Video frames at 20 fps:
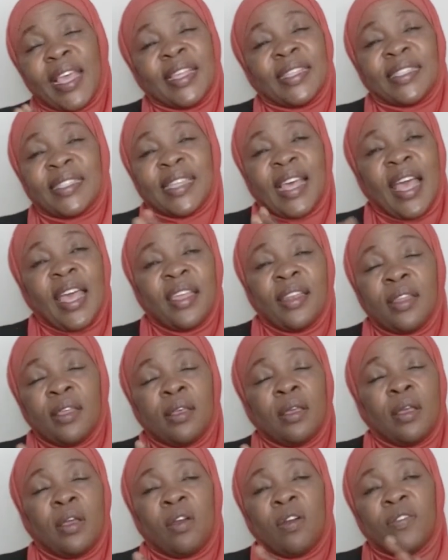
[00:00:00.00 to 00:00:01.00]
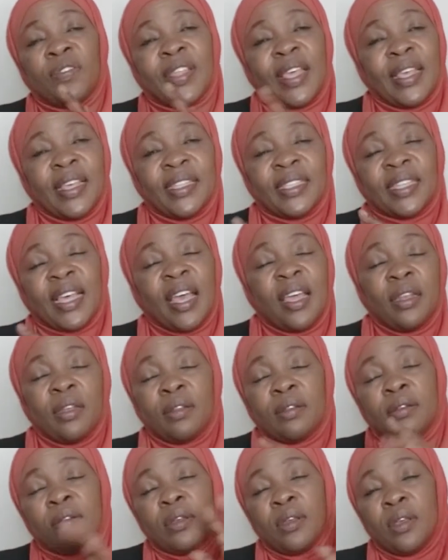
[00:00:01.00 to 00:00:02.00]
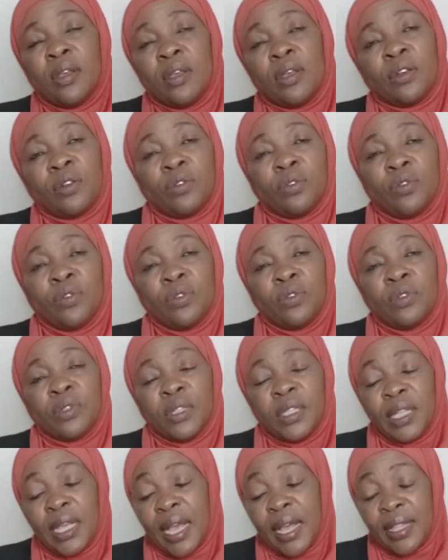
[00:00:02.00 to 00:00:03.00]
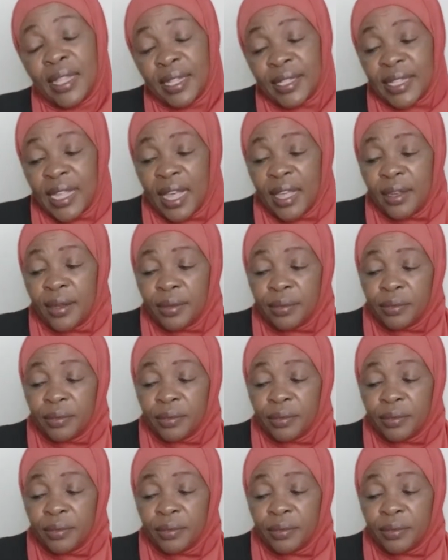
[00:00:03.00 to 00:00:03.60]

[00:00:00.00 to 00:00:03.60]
S side of the E side to the other side.